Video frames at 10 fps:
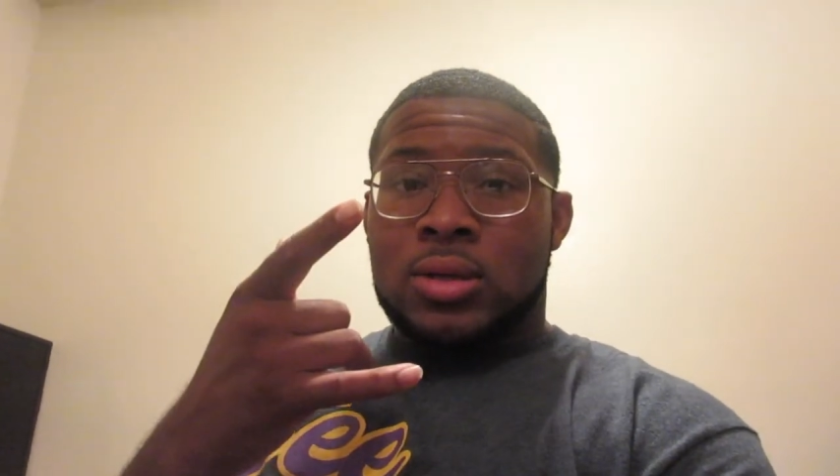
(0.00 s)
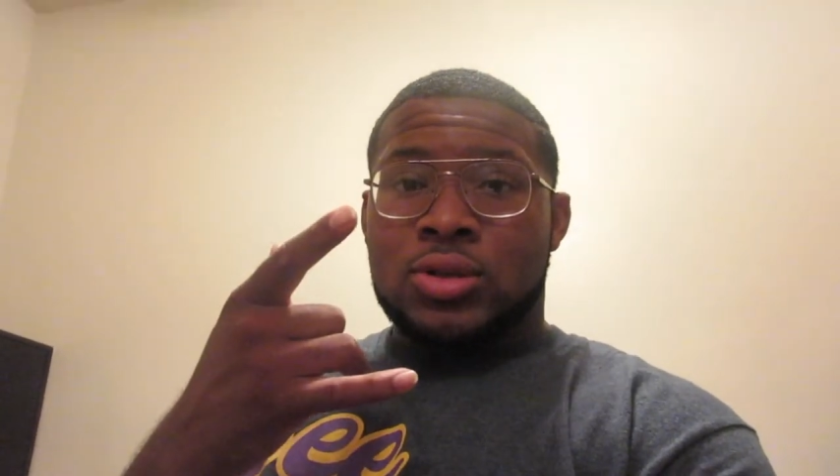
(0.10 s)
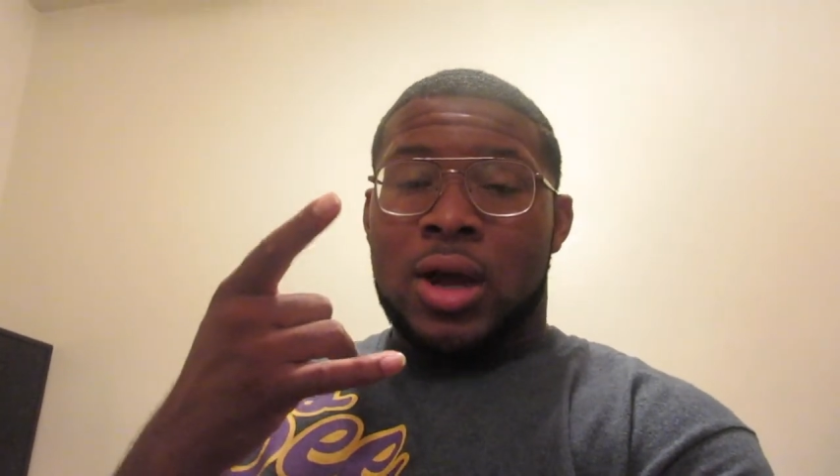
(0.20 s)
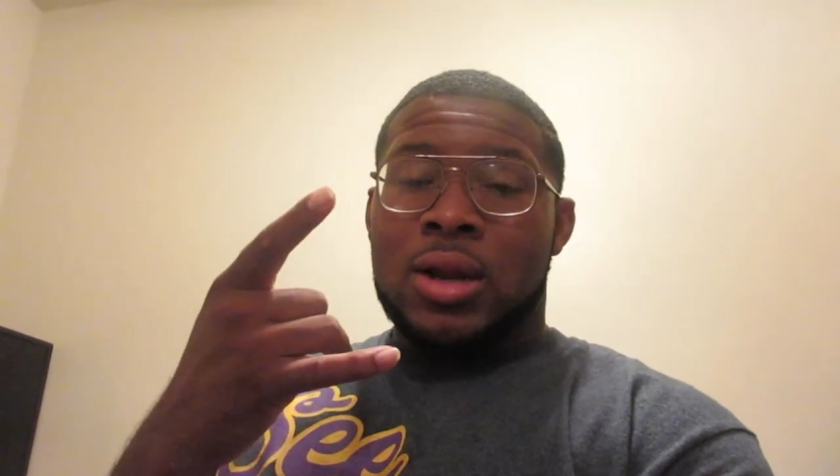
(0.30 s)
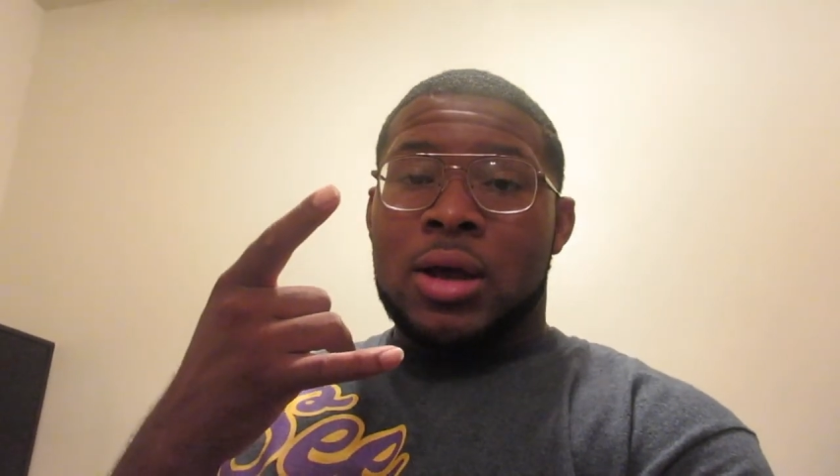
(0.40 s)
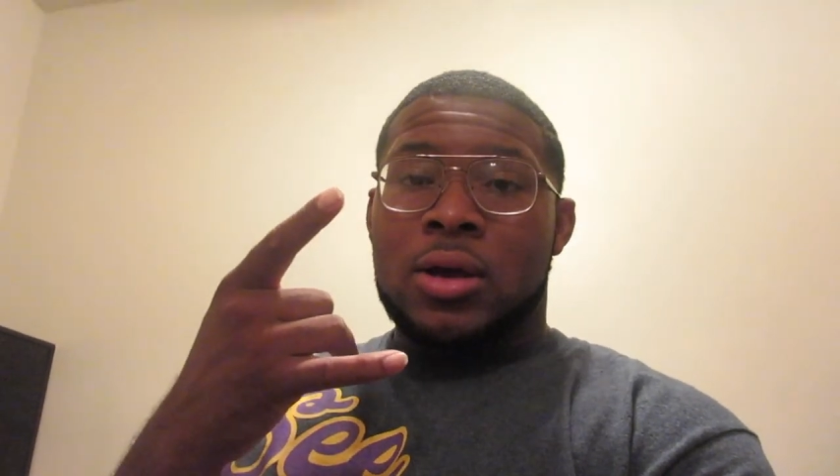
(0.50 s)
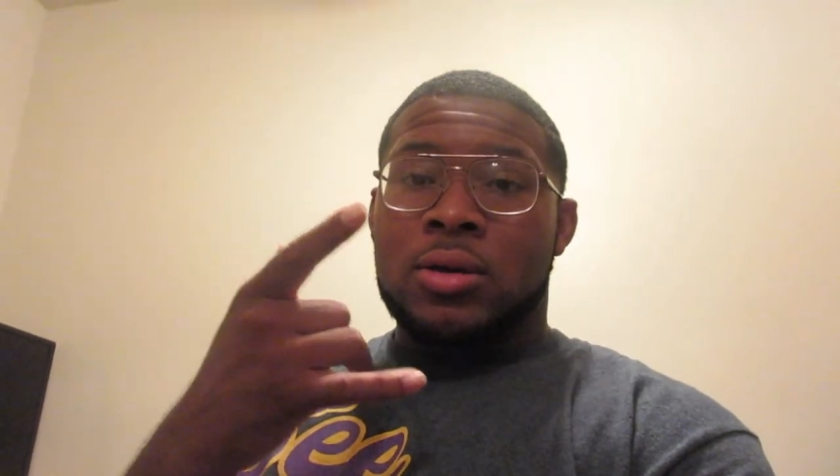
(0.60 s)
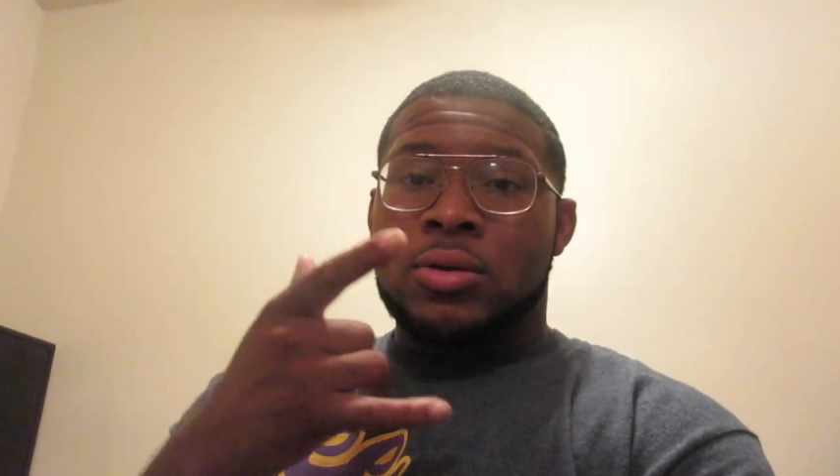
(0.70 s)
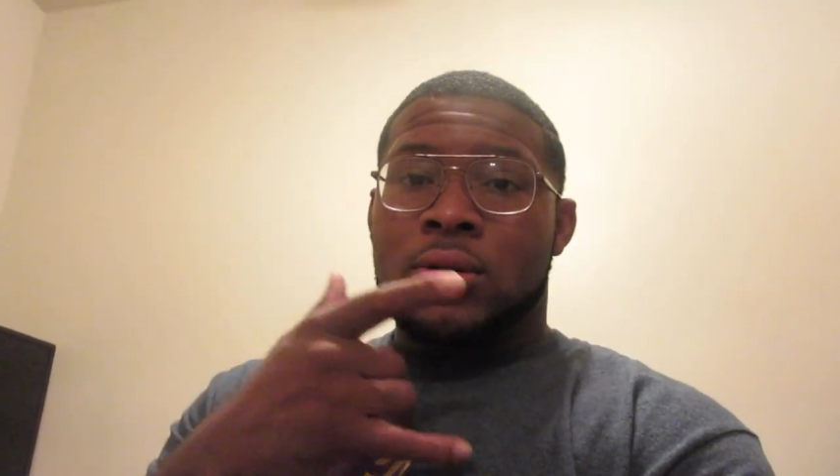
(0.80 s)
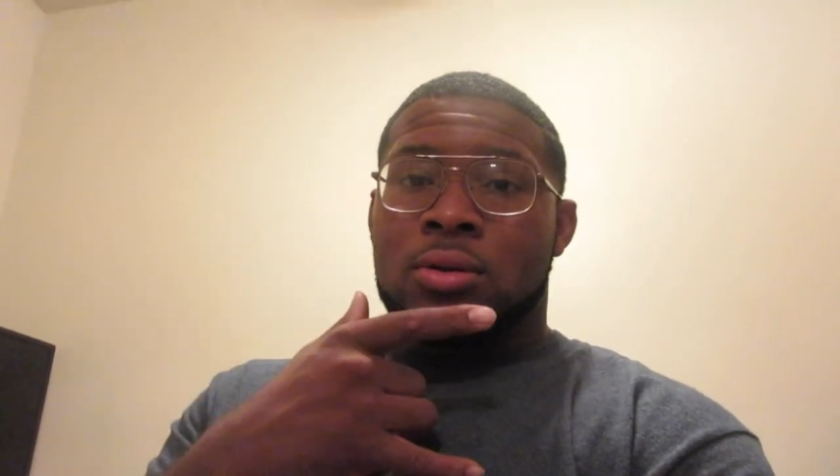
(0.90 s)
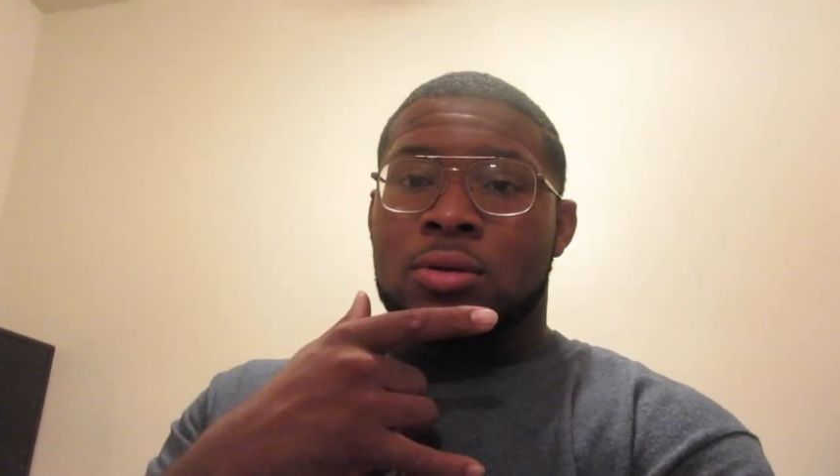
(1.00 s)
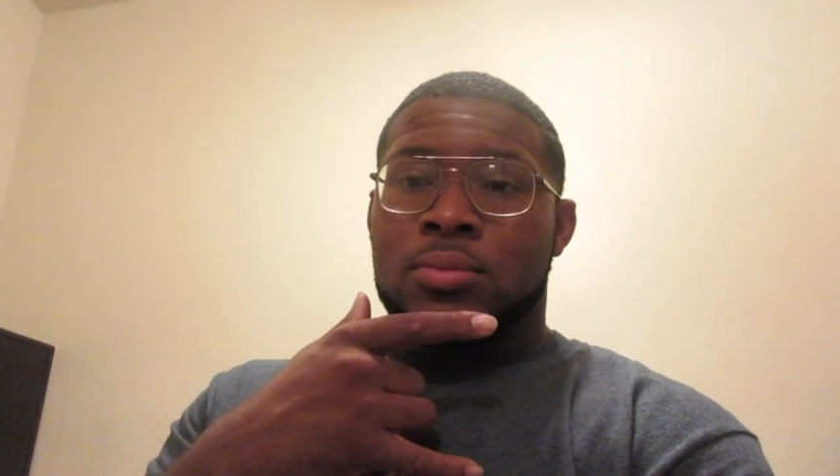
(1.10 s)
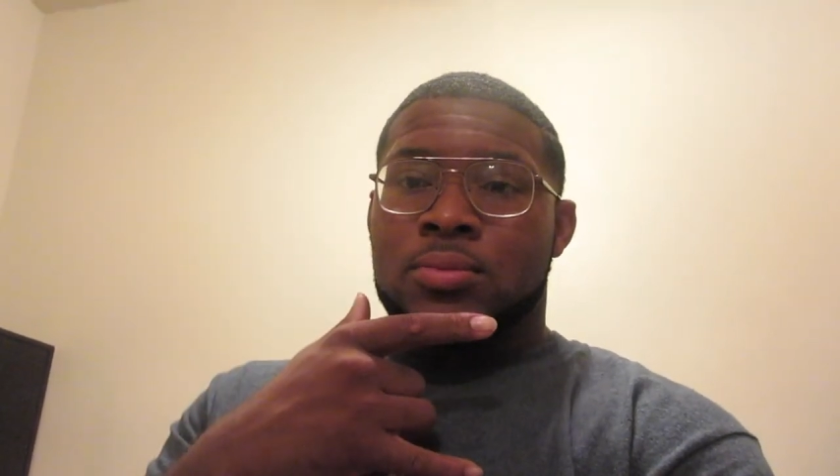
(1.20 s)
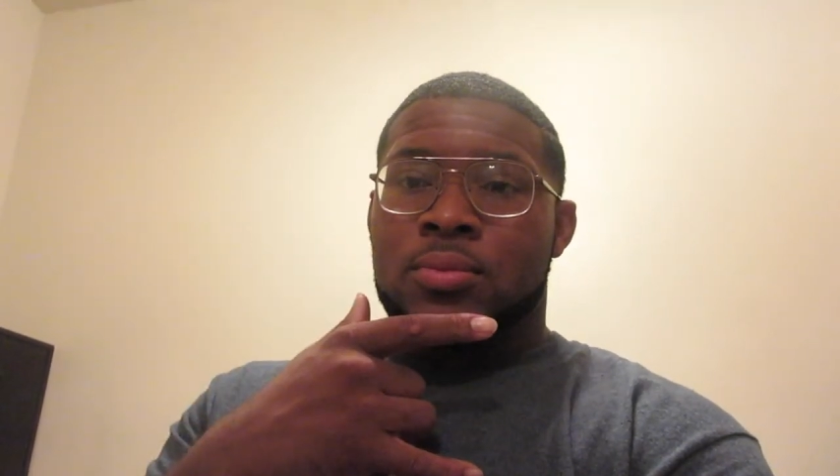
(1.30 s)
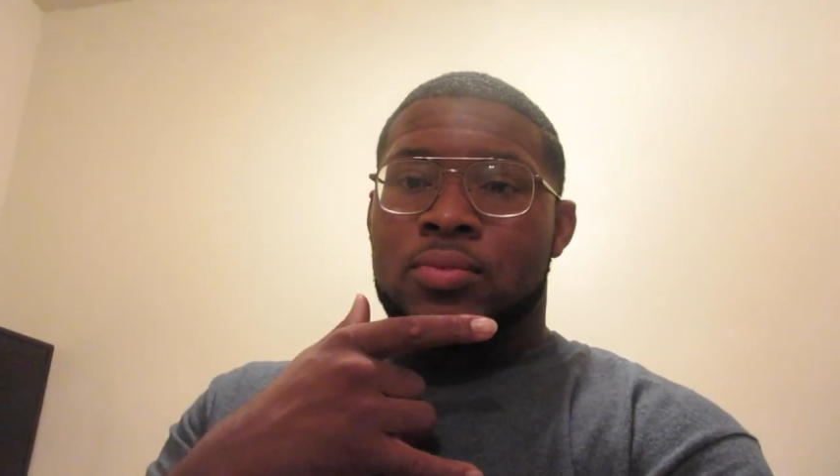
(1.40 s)
try to have
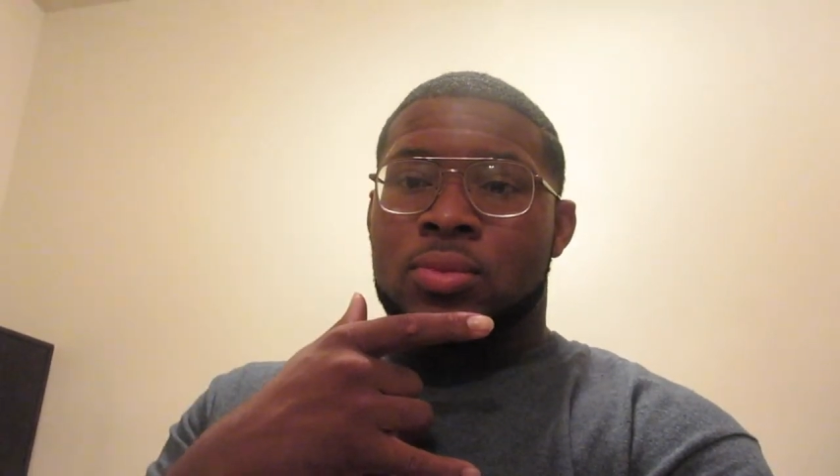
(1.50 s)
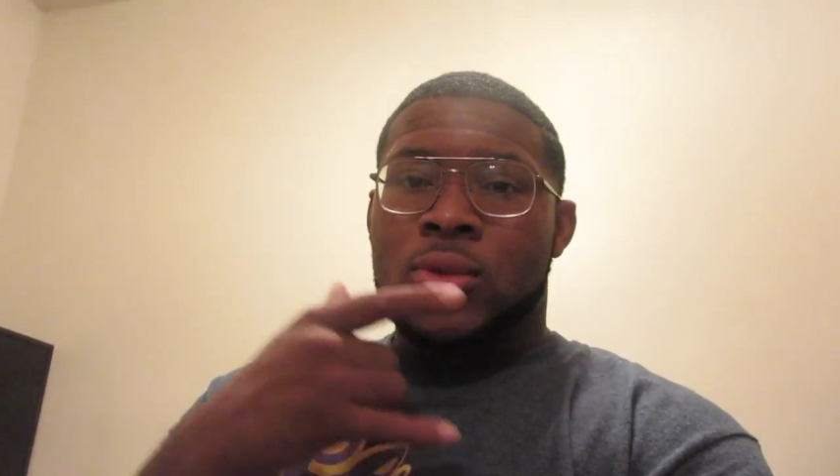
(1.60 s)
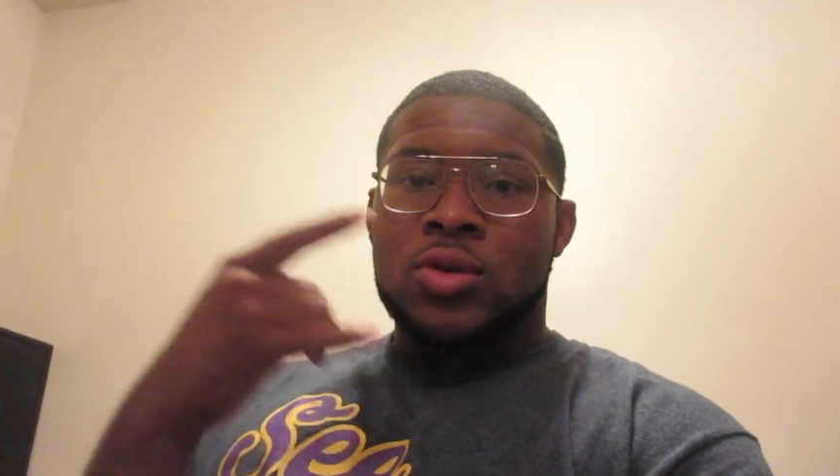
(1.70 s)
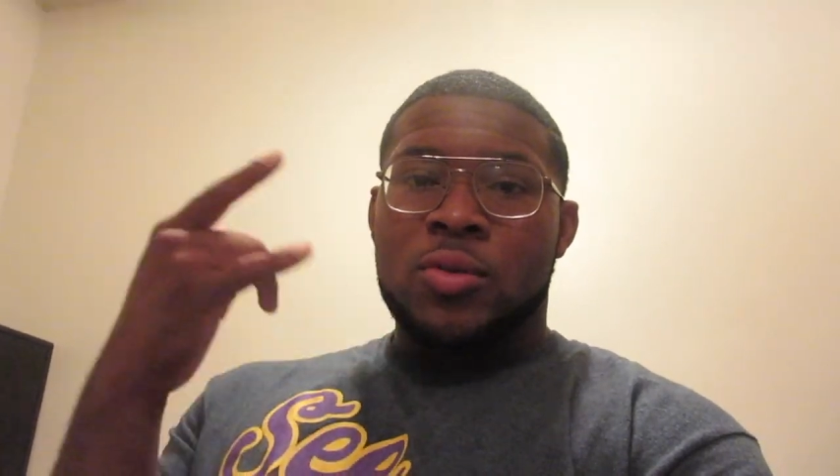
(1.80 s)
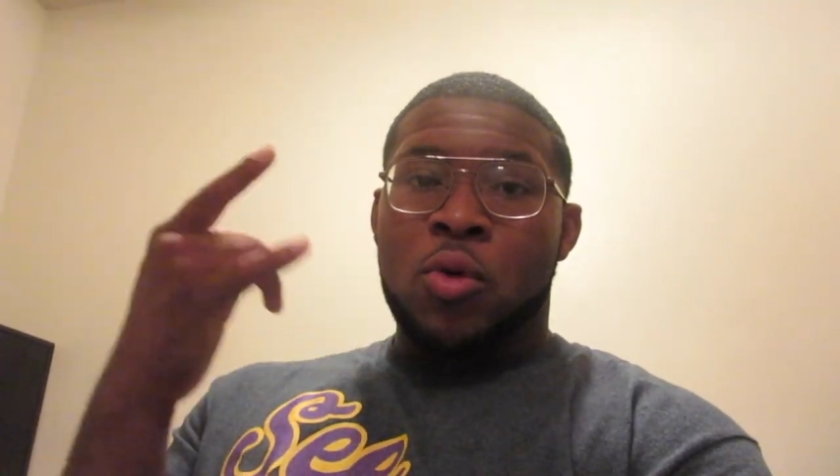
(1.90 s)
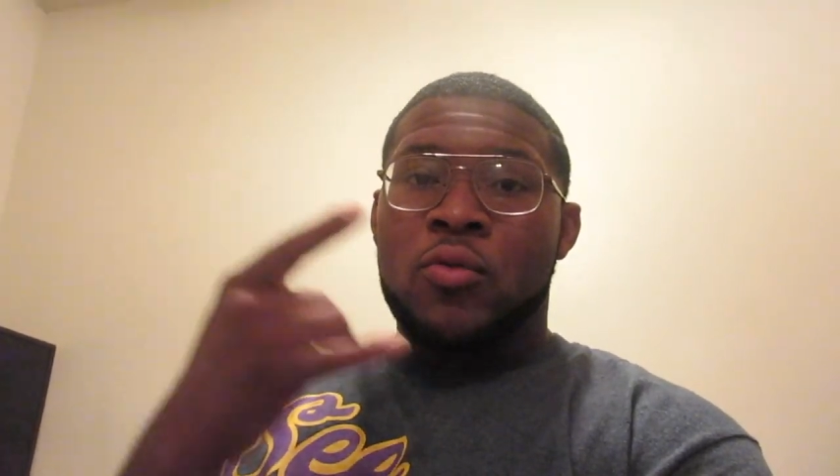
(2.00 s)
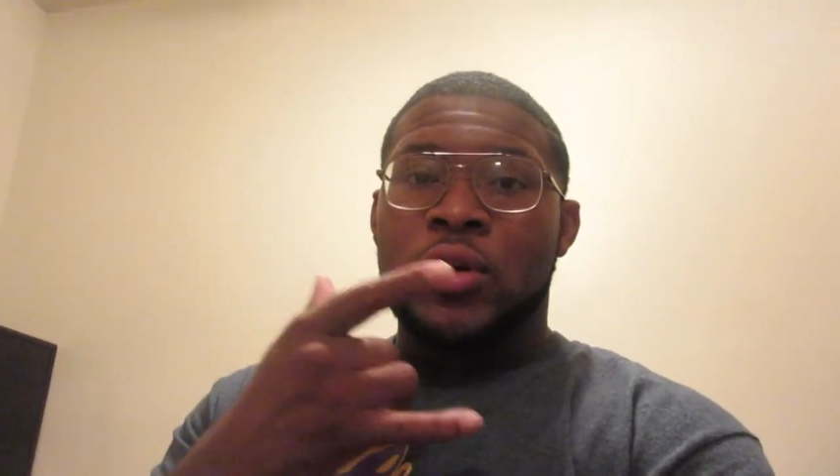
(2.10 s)
um some more